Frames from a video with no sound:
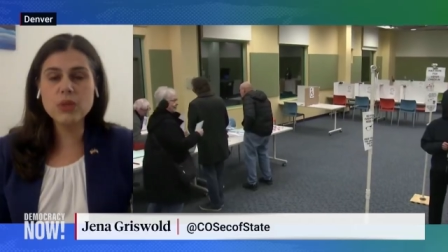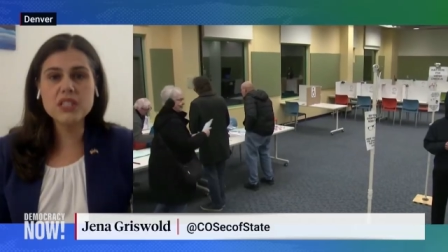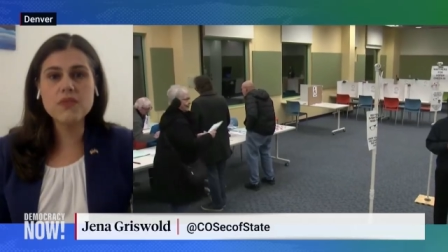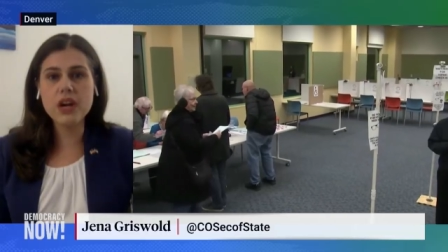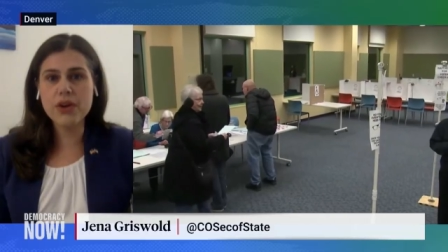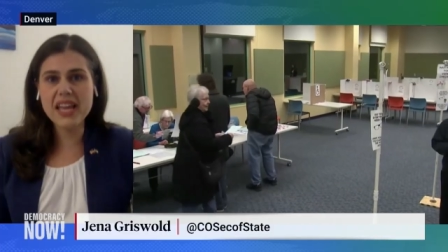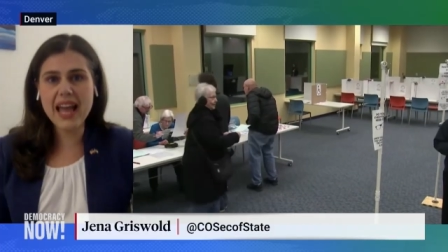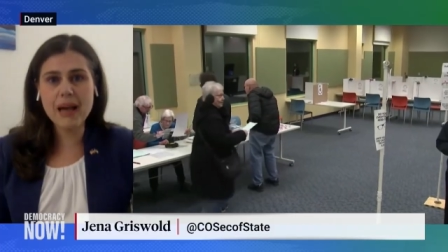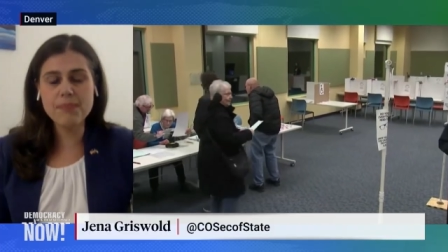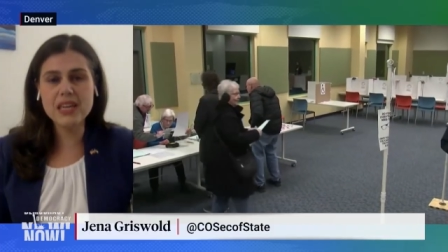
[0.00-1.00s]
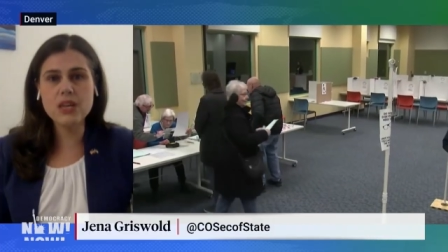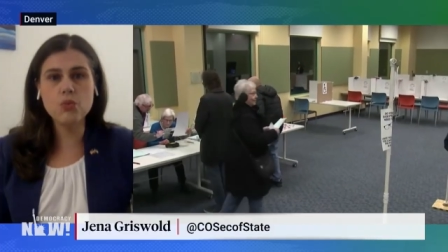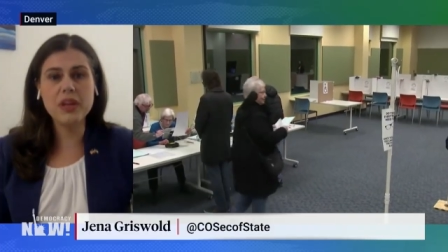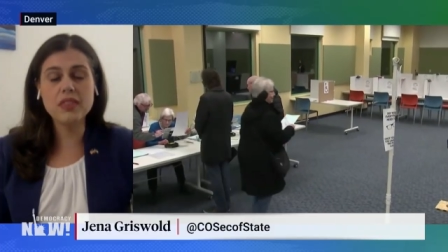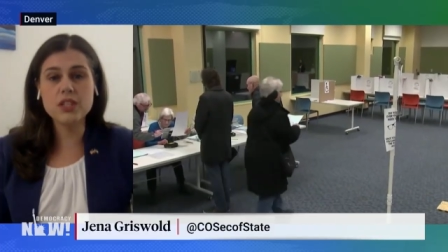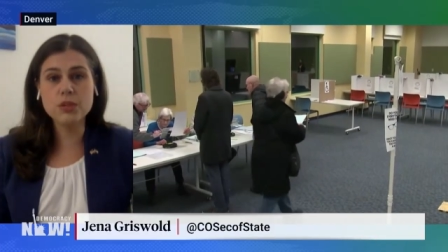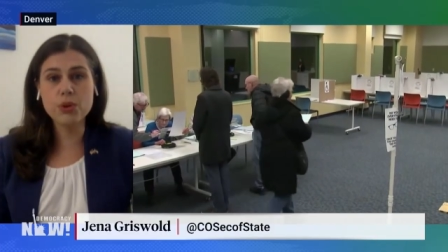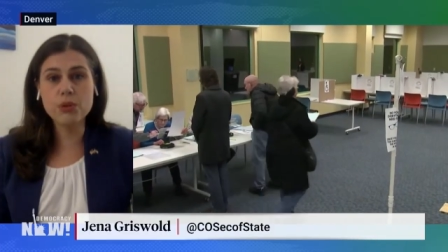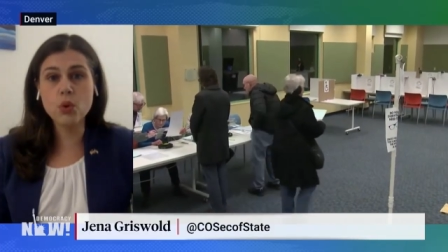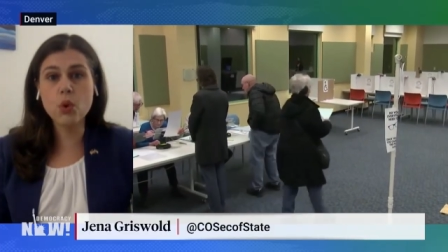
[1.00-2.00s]
I was very happy with the
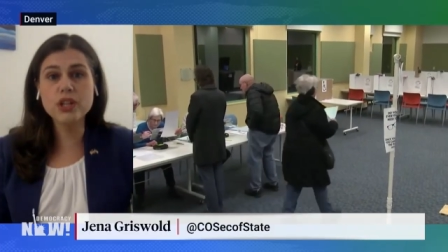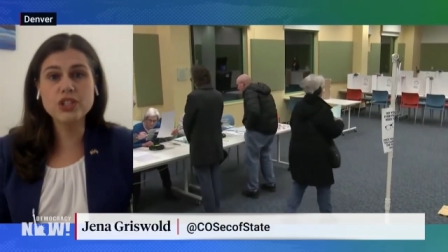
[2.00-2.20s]
Supreme Court